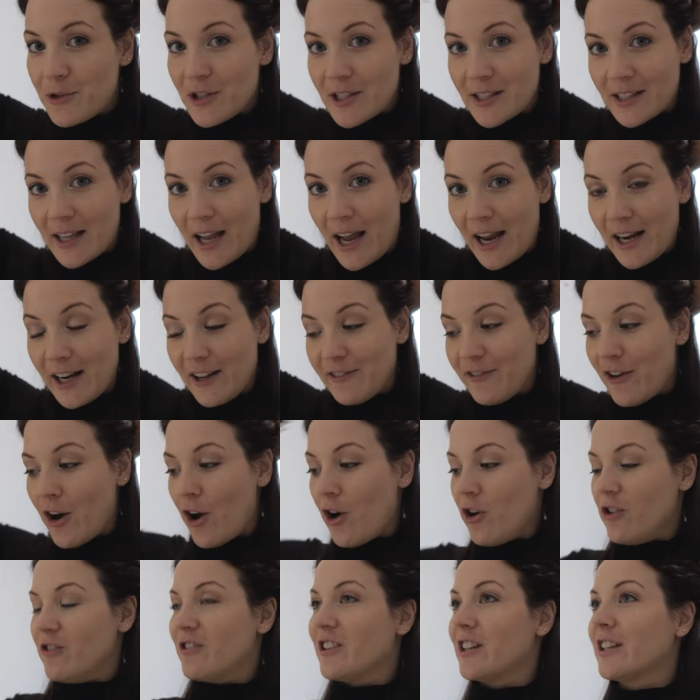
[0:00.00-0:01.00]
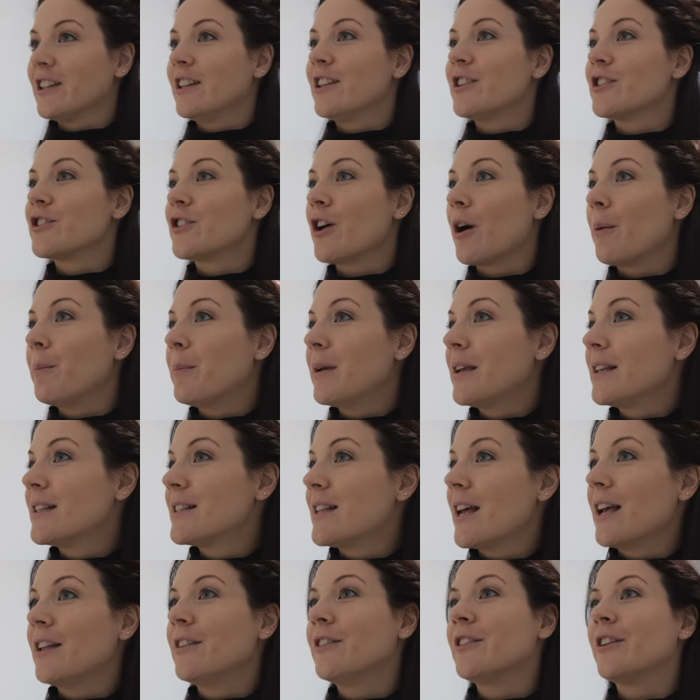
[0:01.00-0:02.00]
just kind of over the shopping
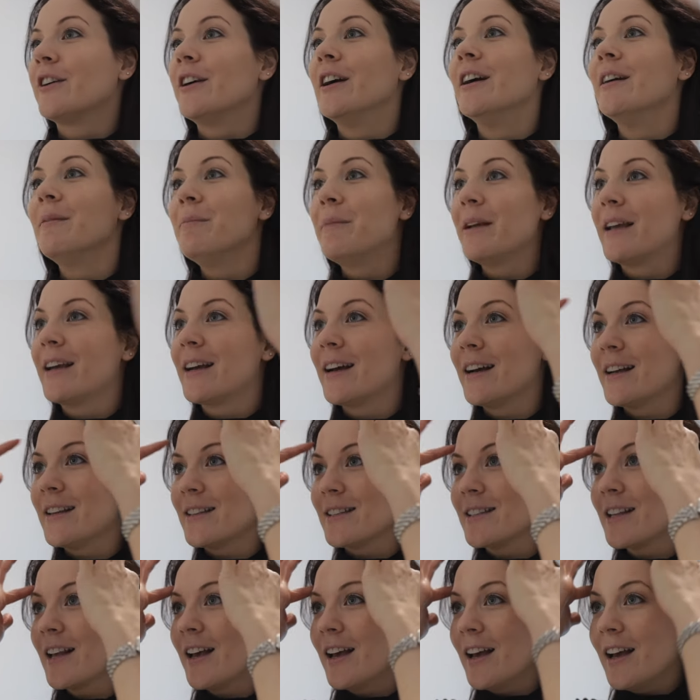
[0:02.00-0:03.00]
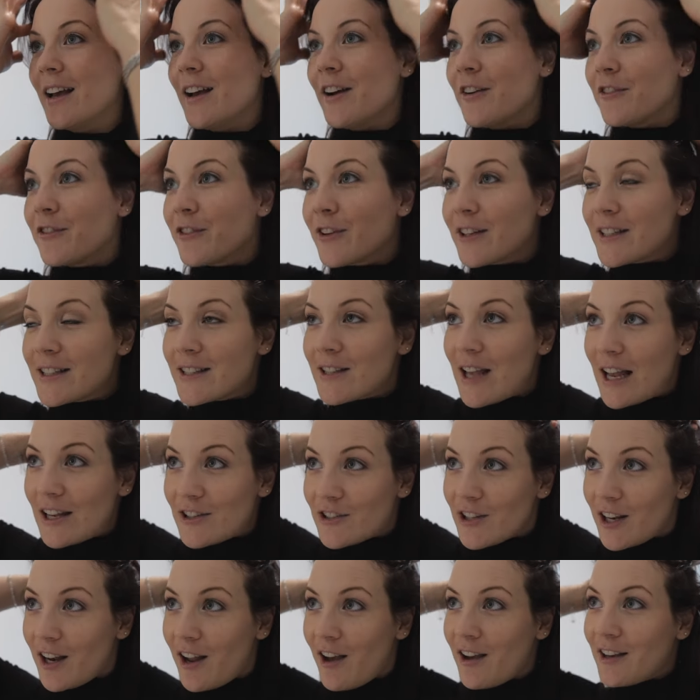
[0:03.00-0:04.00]
center because for
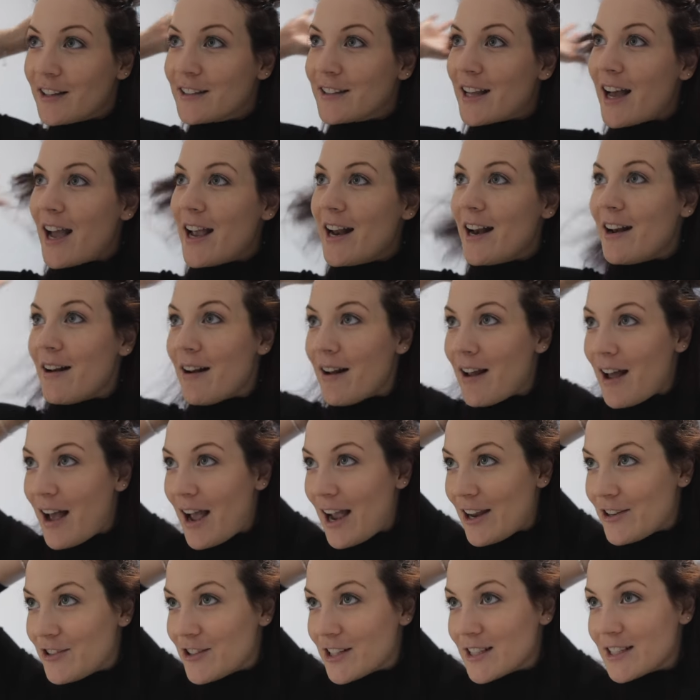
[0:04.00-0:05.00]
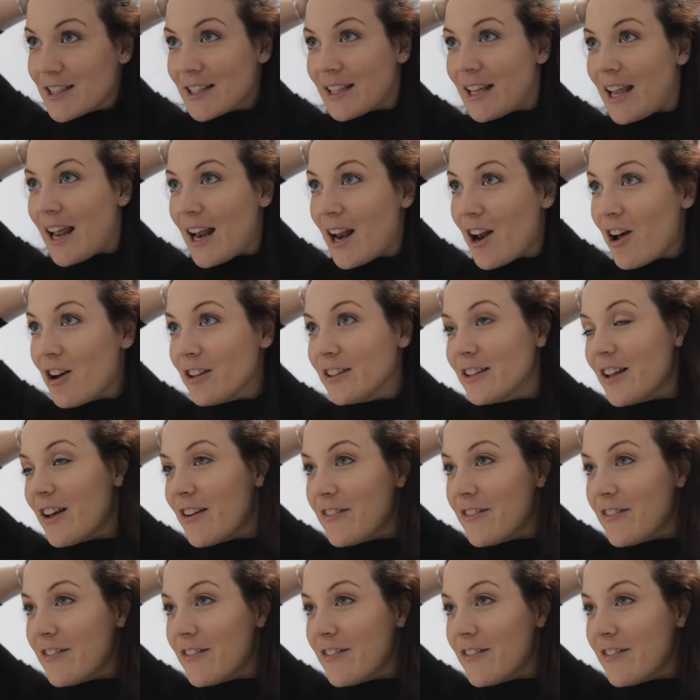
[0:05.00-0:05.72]
such a long time, I just cannot